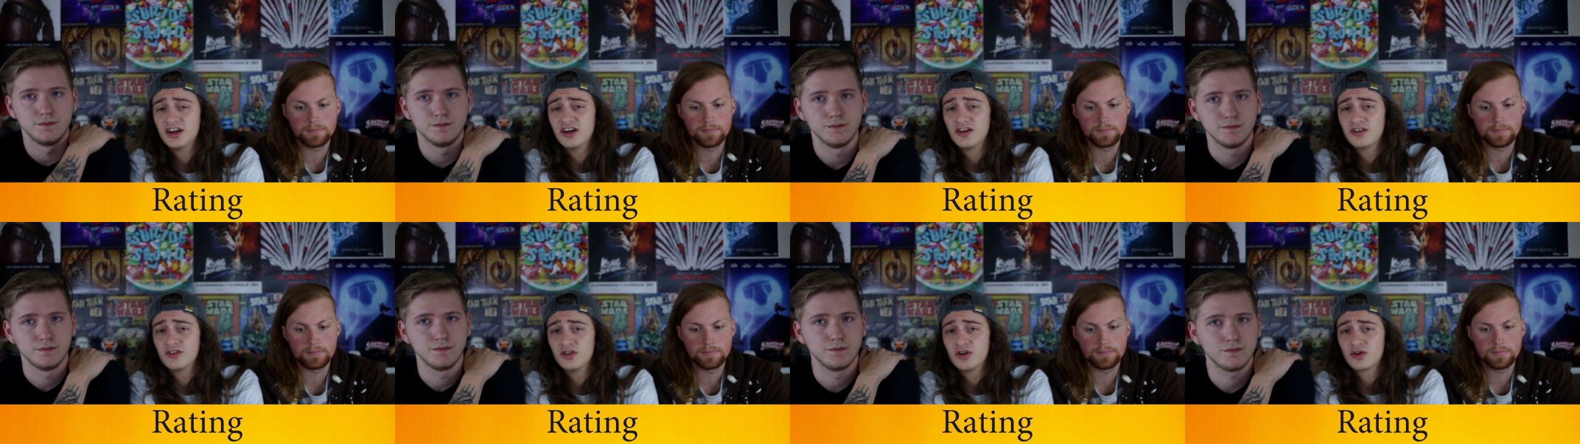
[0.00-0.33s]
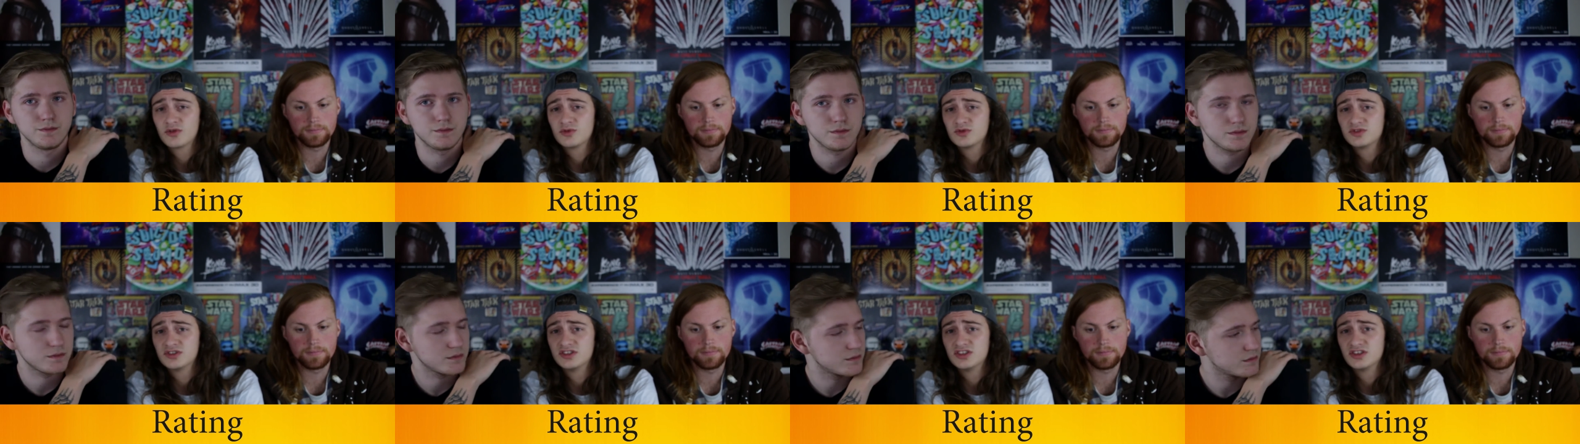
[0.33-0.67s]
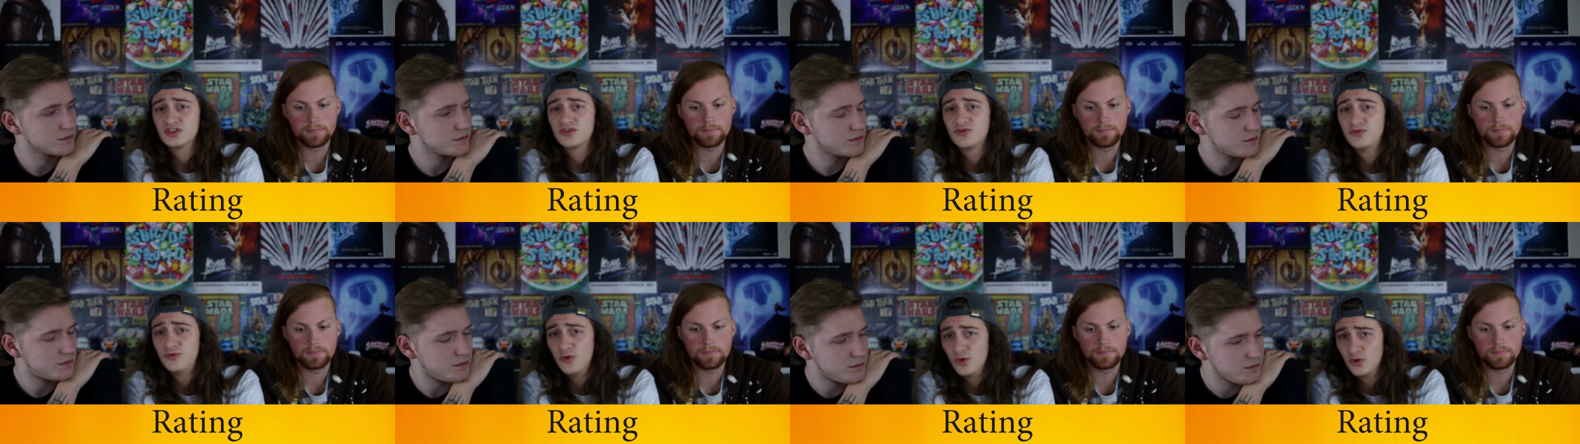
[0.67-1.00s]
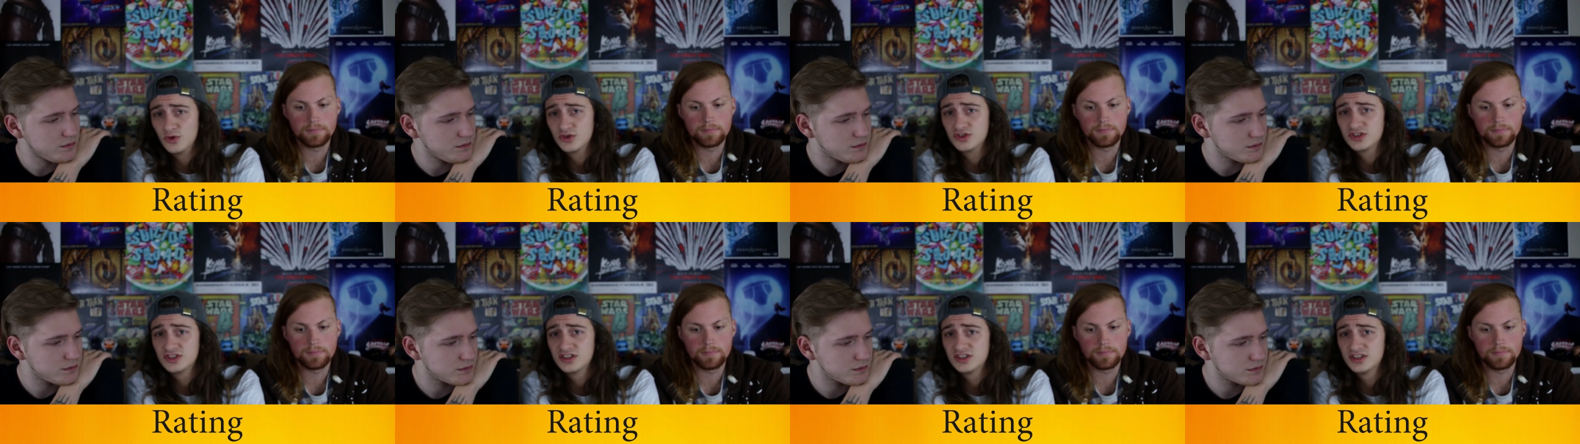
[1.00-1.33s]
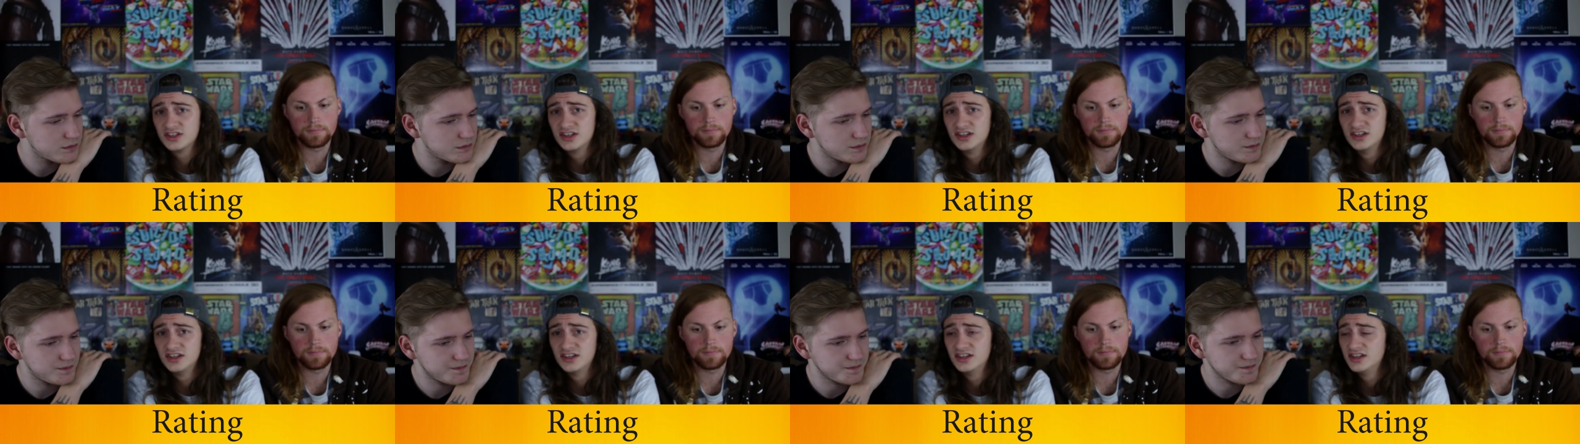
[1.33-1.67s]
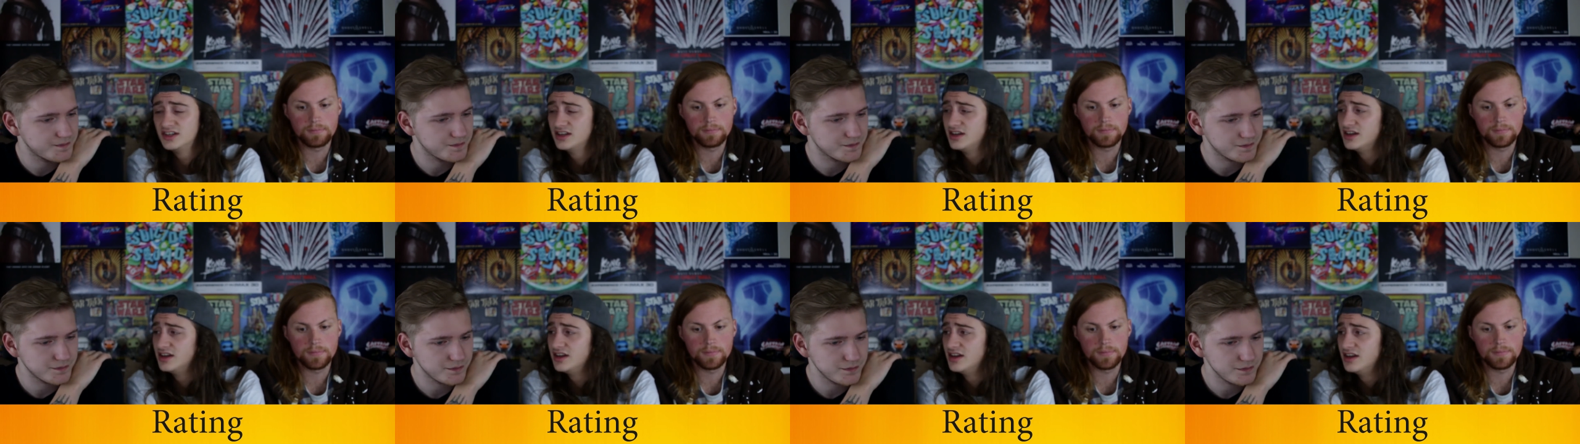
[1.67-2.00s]
Speaker 1: dialogue was just forced.
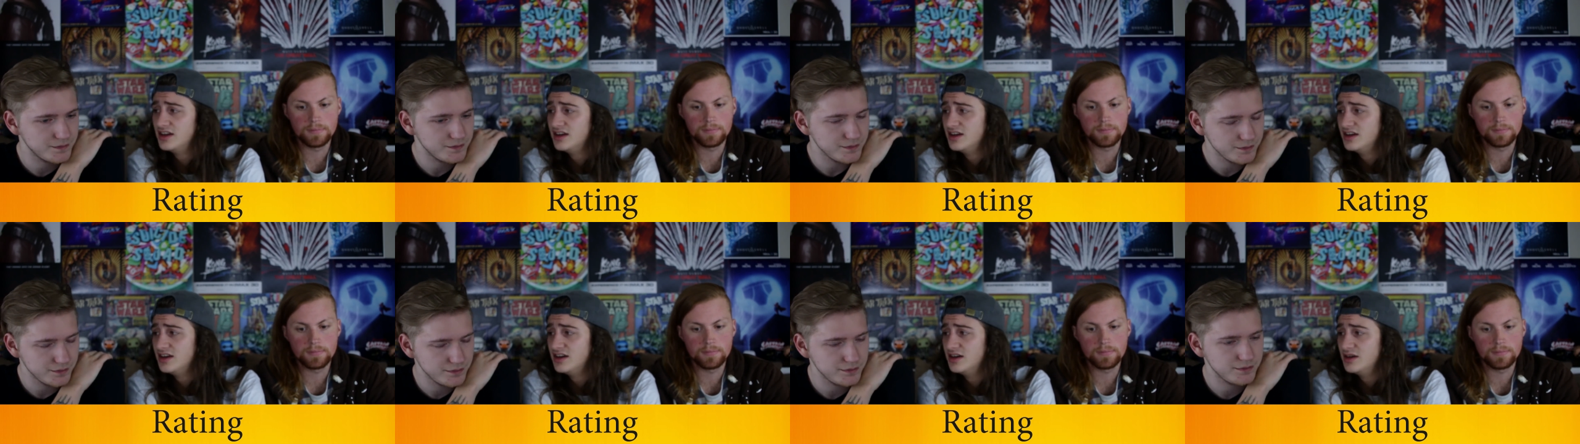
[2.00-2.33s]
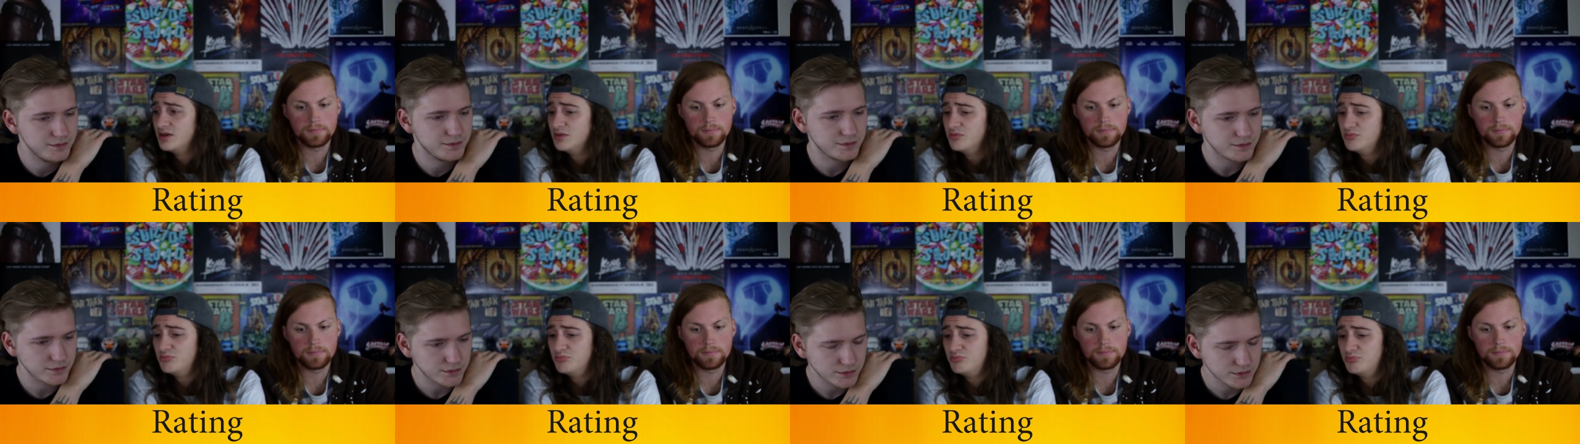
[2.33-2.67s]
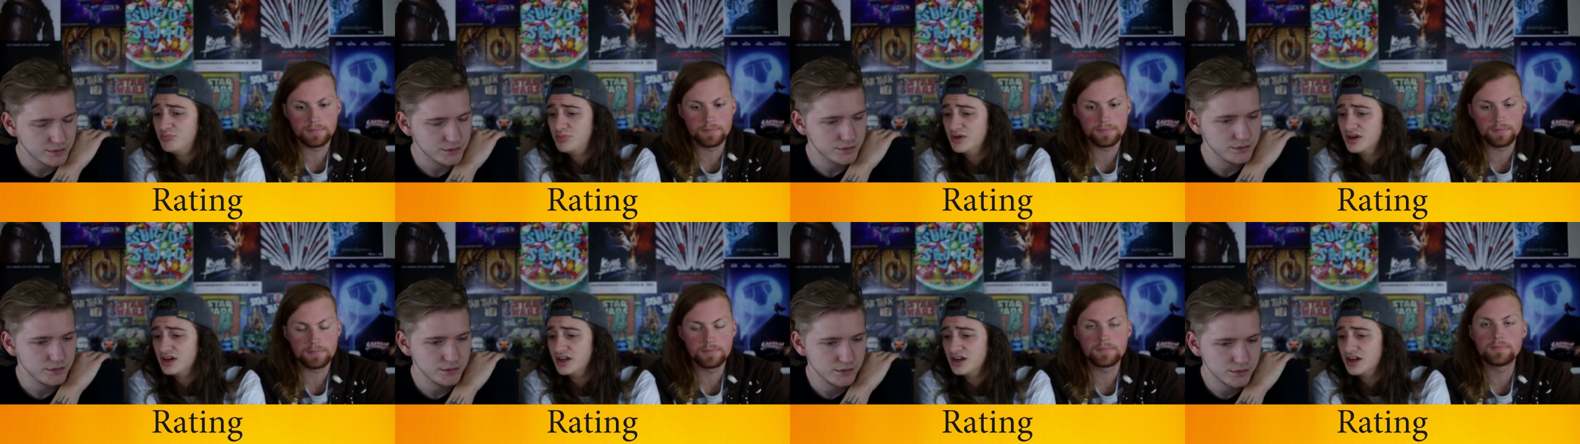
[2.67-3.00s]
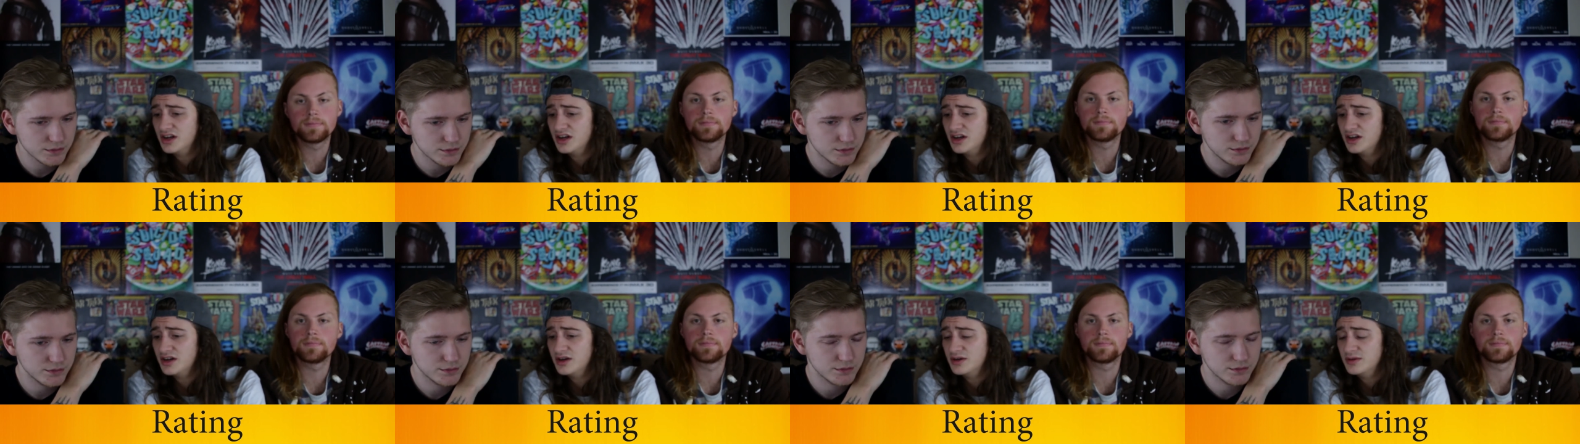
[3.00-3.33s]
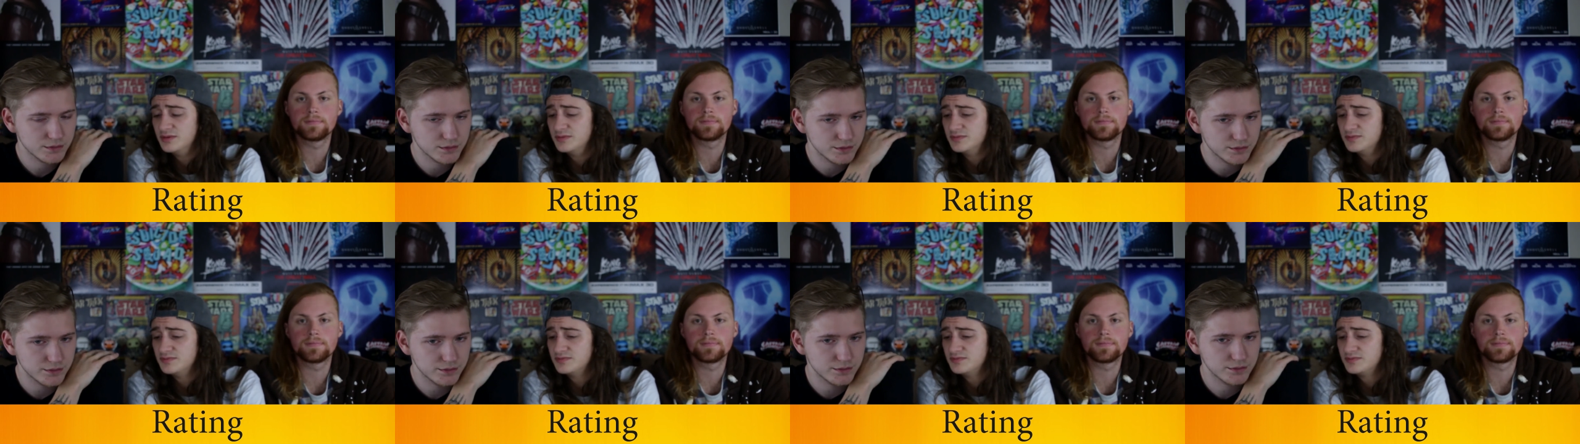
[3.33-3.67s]
But um,